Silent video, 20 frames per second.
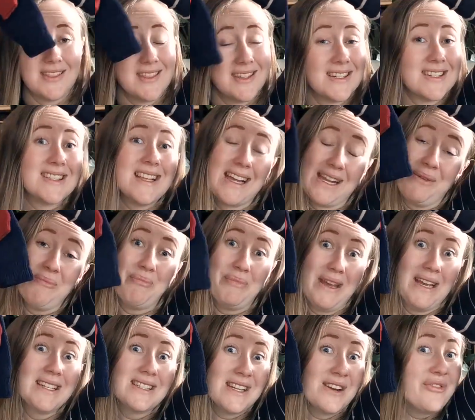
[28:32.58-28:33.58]
There's like a
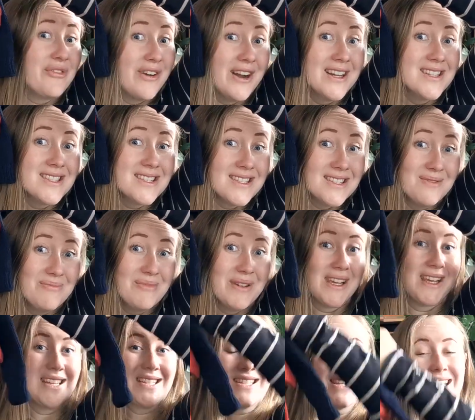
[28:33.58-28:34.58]
big difference
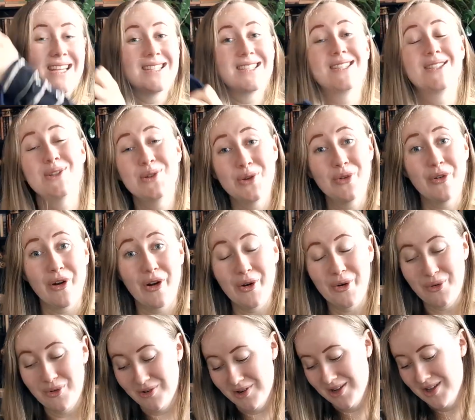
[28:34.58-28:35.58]
because kids do
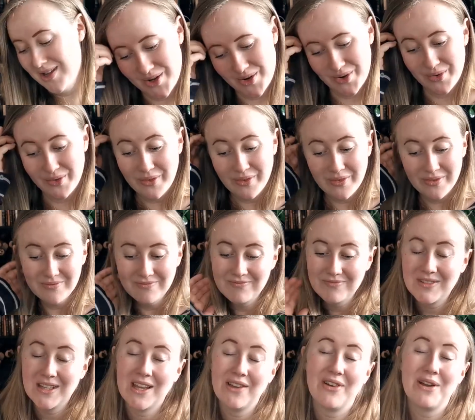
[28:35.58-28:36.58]
grow. So
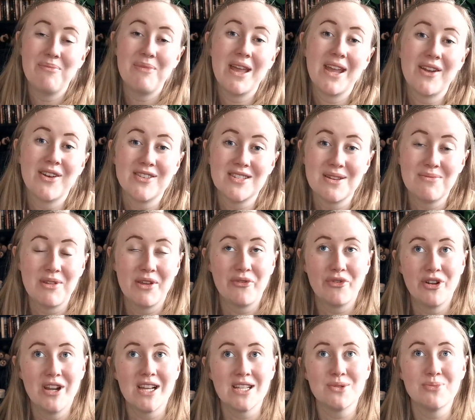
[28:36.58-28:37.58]
if I make her something
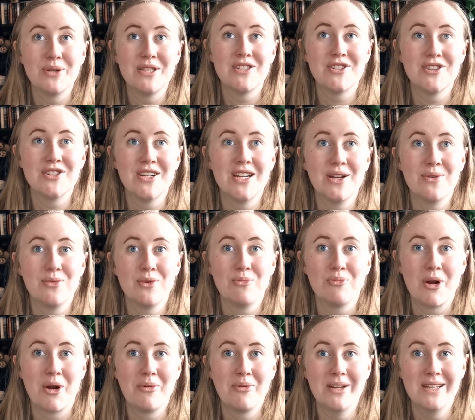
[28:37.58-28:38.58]
for next winter, it will
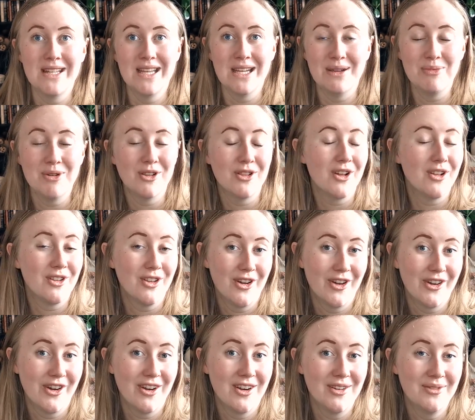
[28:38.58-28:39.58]
probably take me a lot
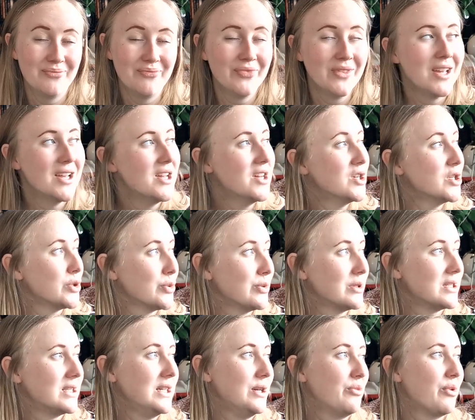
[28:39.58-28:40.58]
longer. So
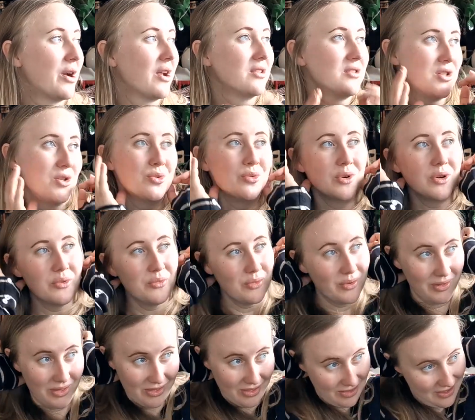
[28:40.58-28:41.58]
we'll see what I'll do
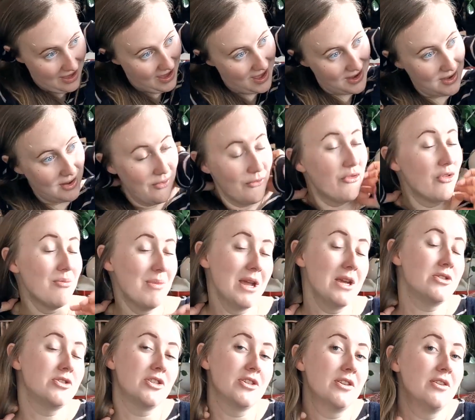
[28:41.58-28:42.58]
with that
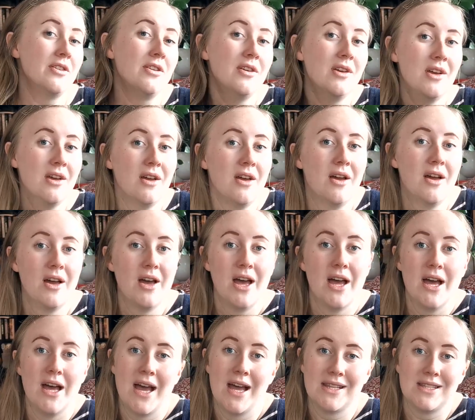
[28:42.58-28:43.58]
information.
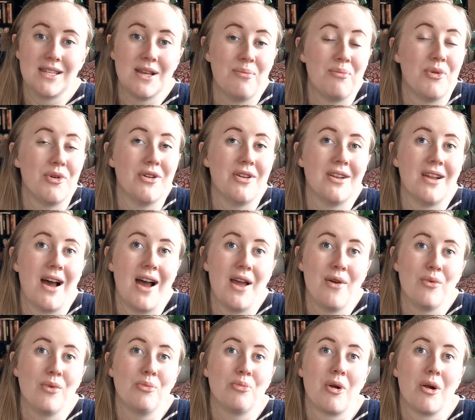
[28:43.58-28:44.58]
At some point,
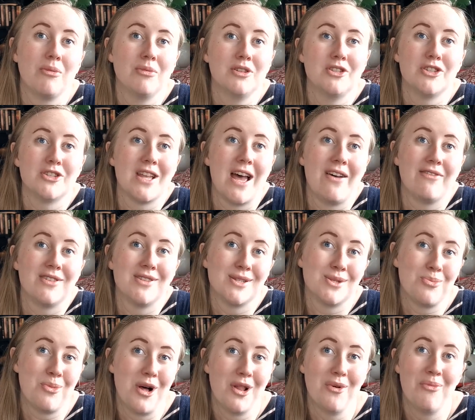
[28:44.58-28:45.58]
I will probably just have to
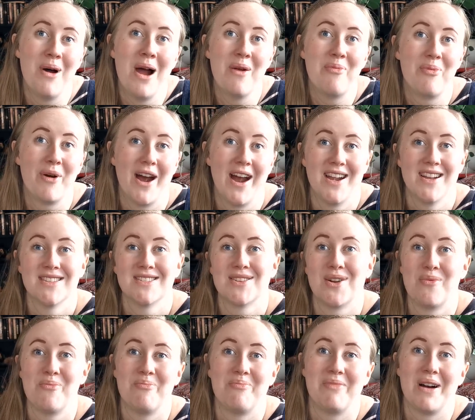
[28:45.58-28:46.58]
swallow my pride and
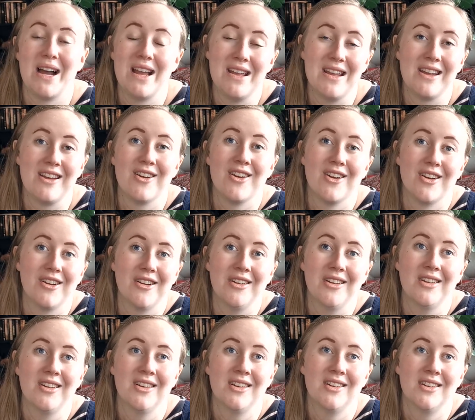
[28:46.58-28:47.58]
start buying
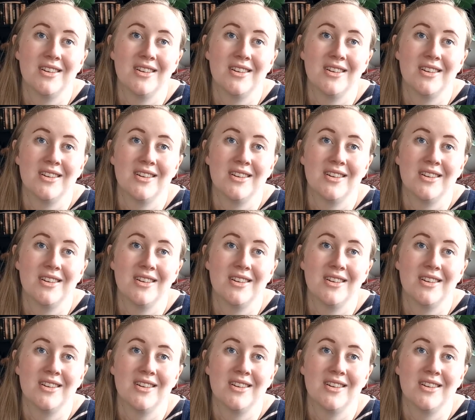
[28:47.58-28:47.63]
her